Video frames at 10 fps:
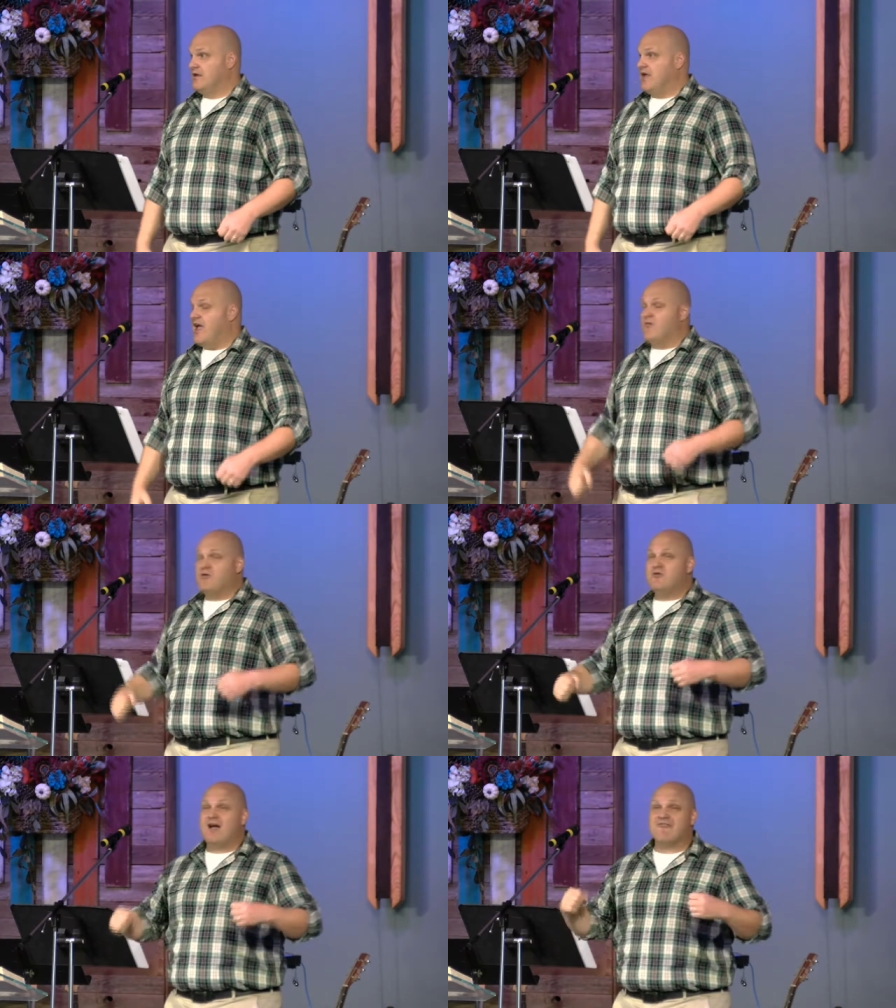And when
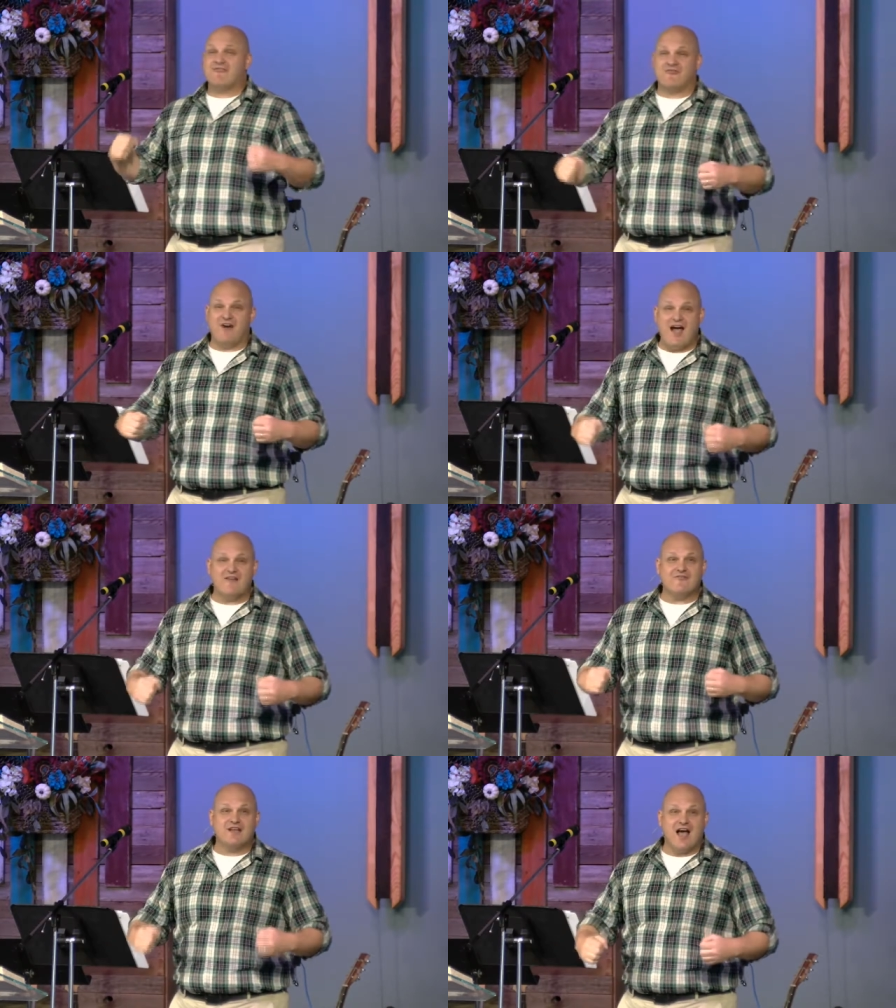you got five
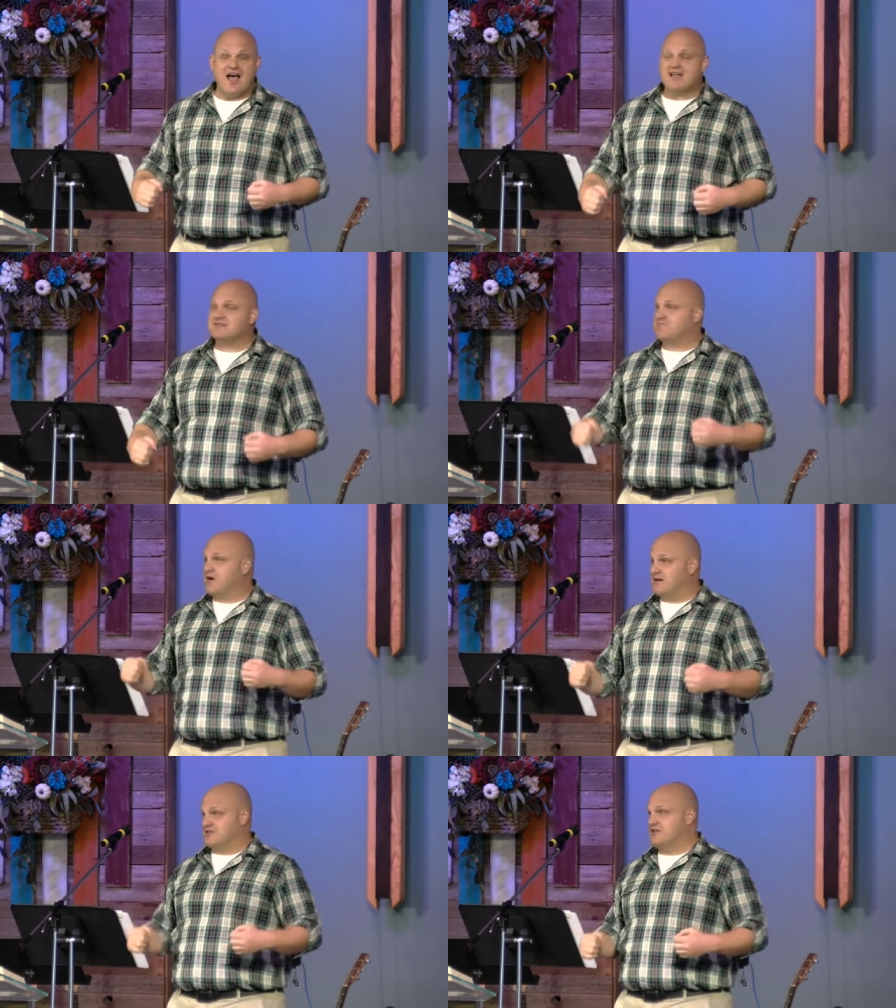guys
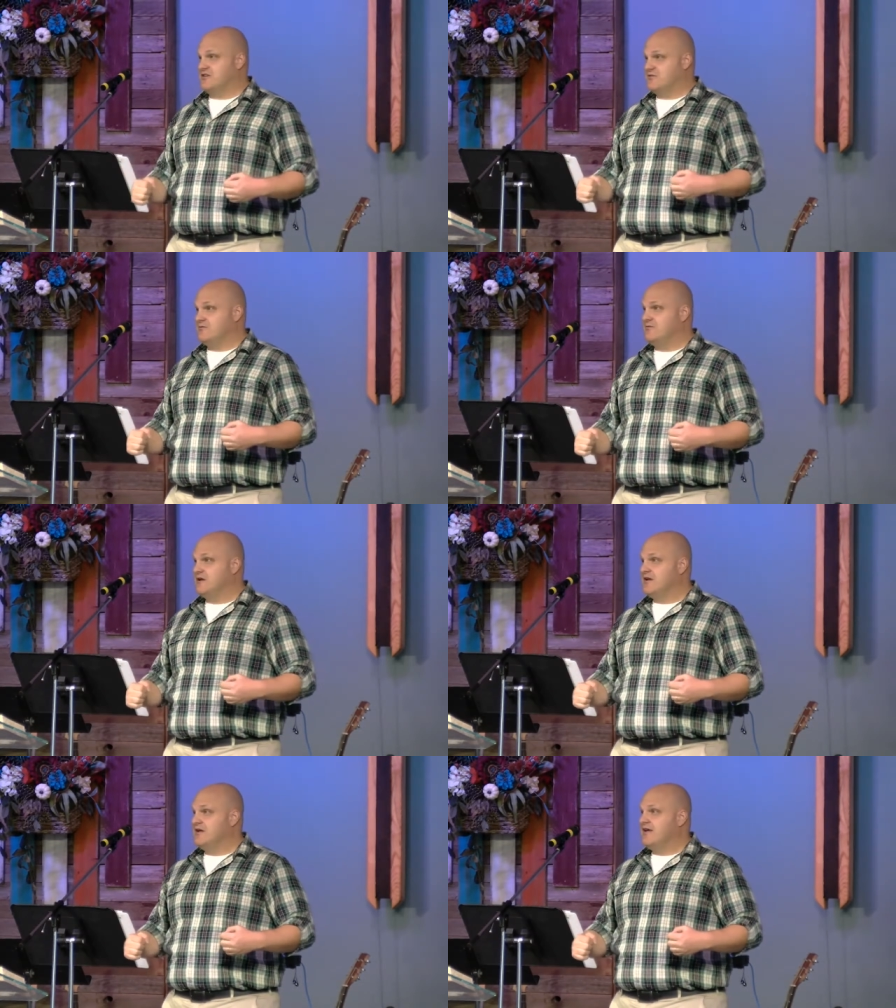punching you,
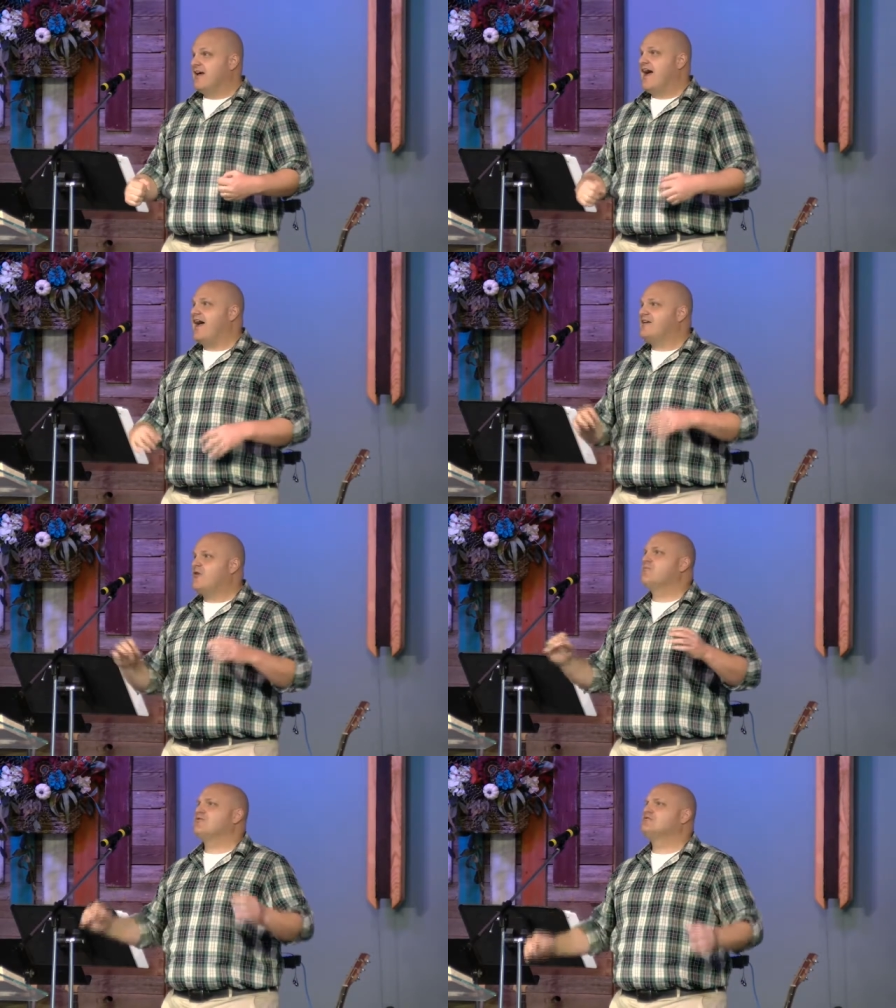I know
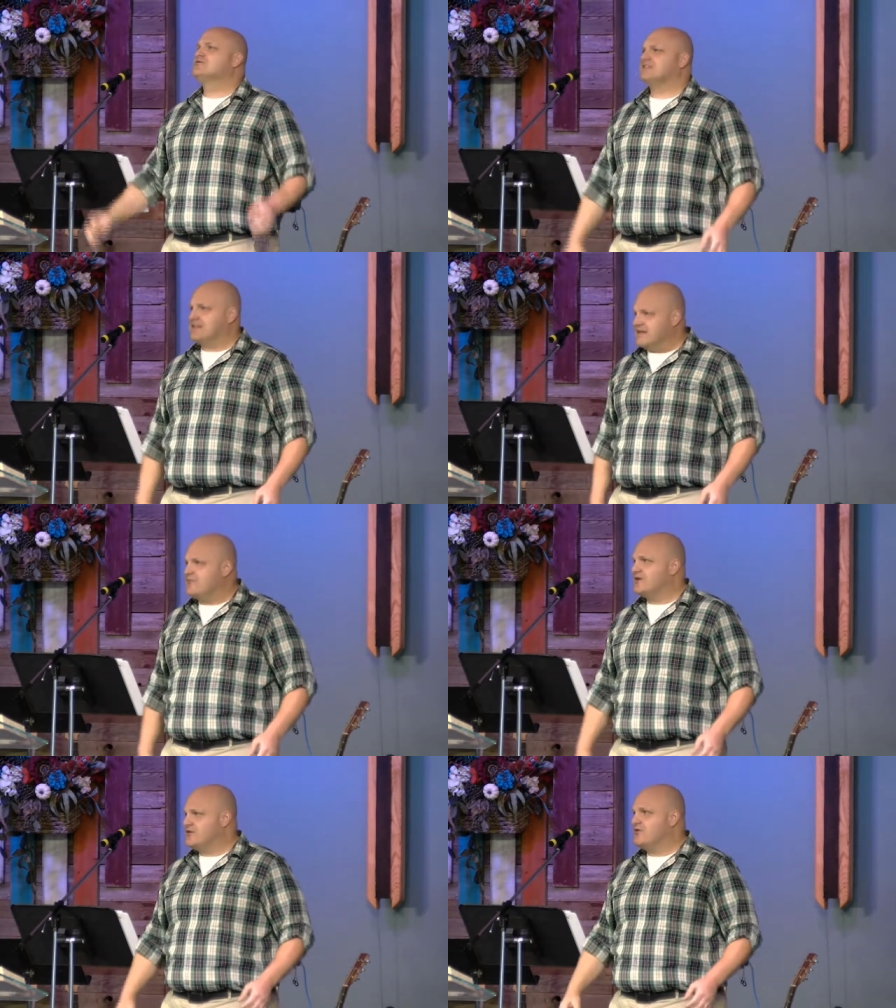Bruce Lee
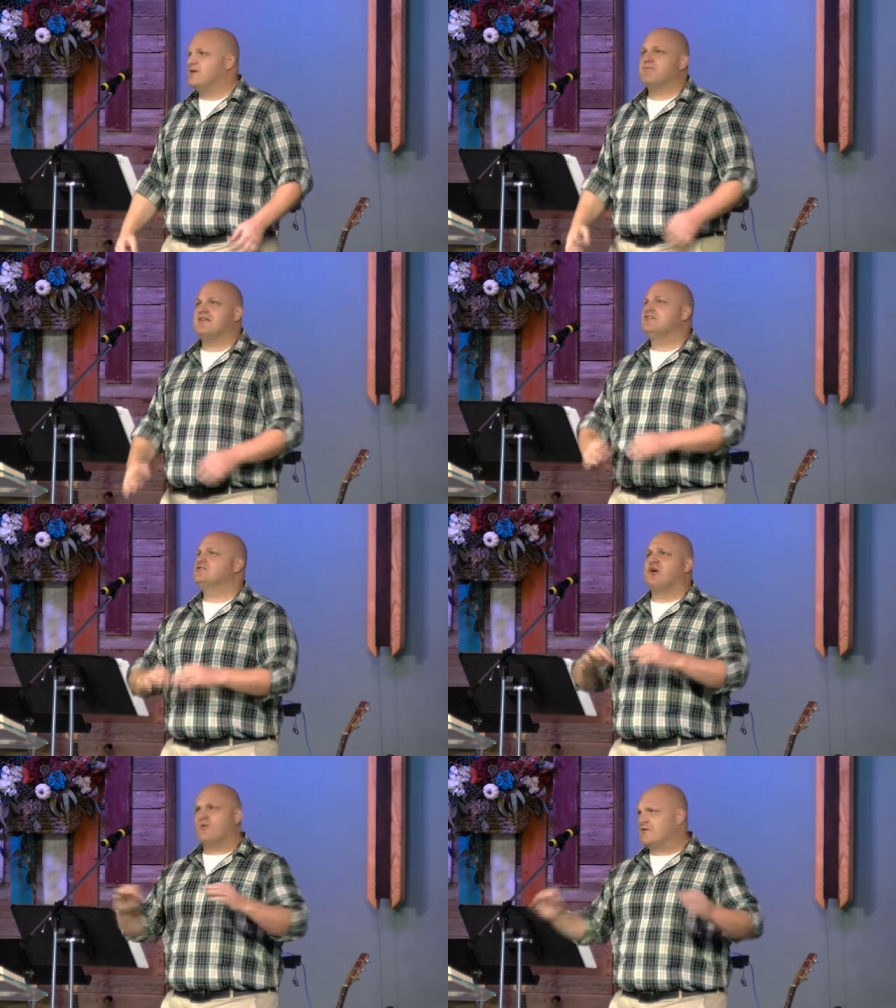would do it, but you
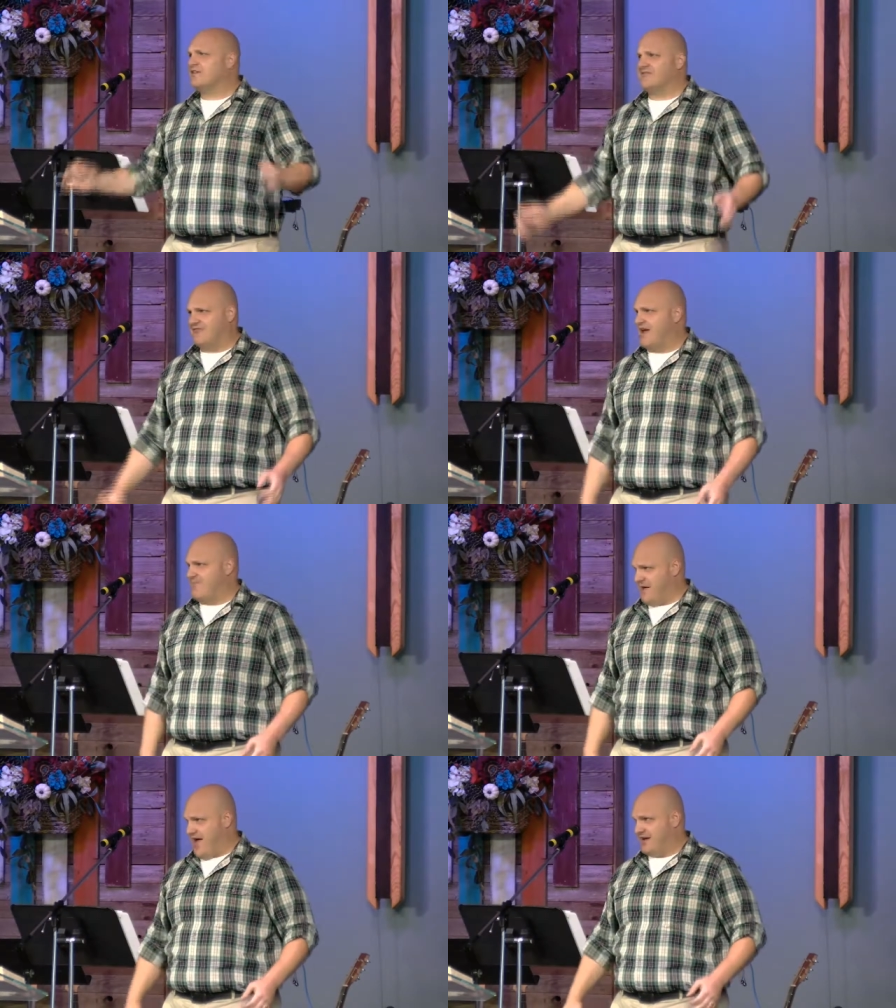don't really fight
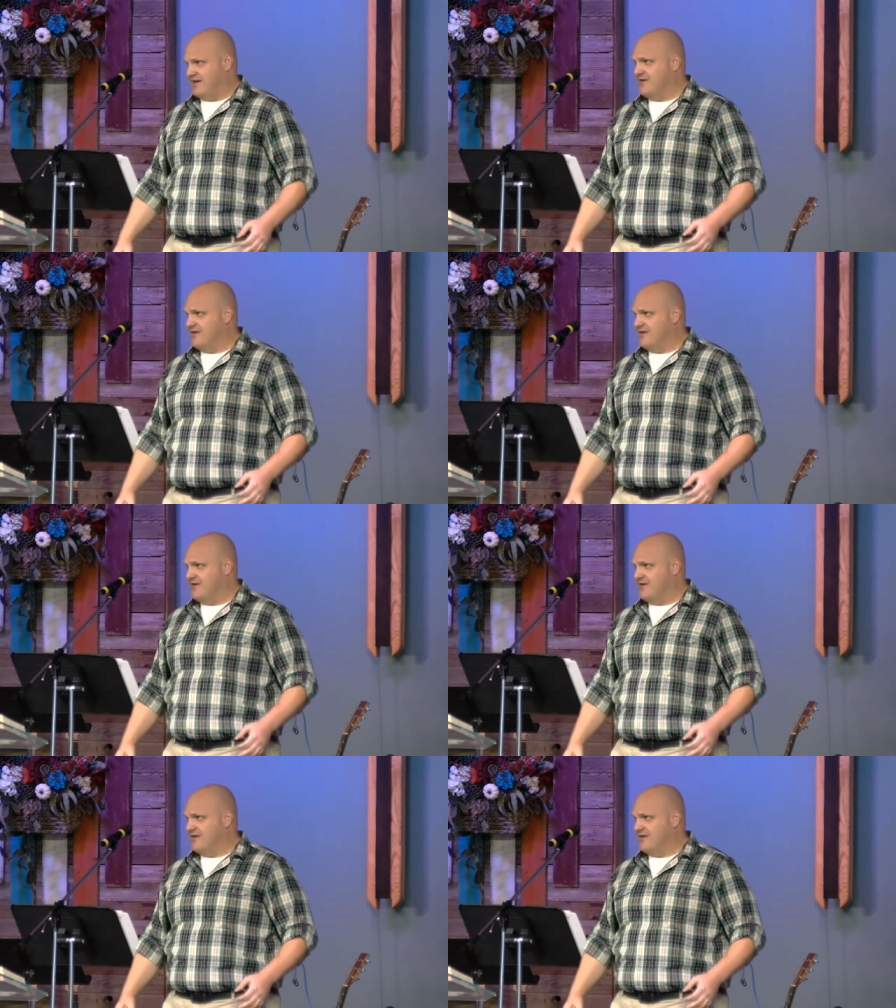back.